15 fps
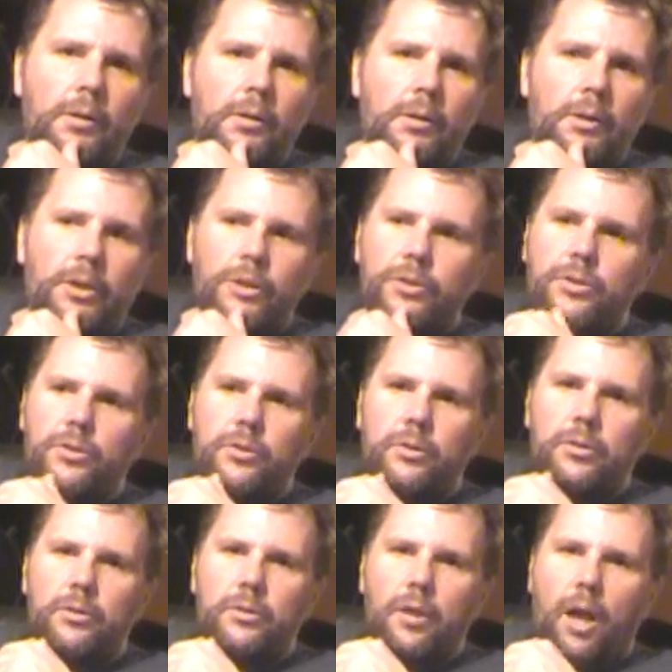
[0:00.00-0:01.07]
Because
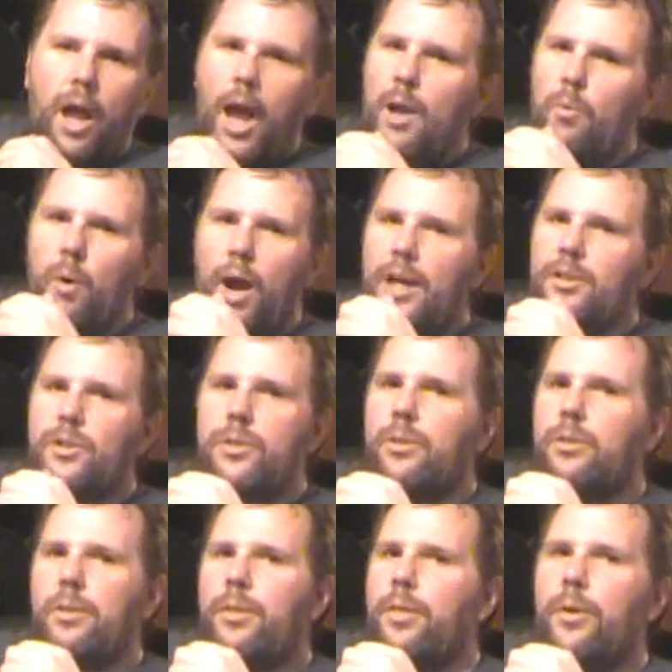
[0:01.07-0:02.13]
I watched
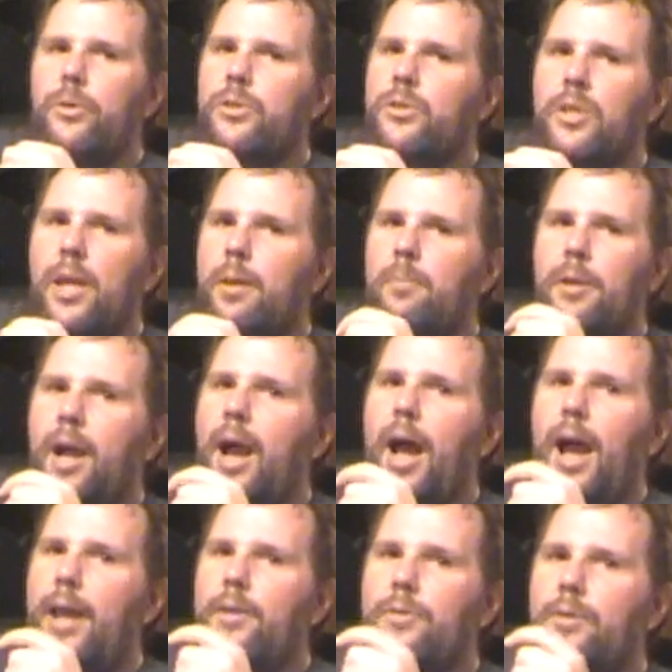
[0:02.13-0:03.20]
those same
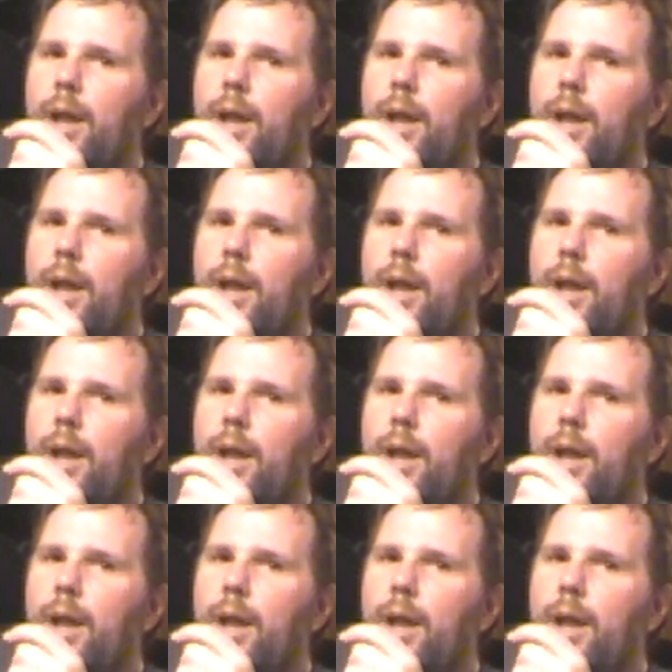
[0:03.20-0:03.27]
guys.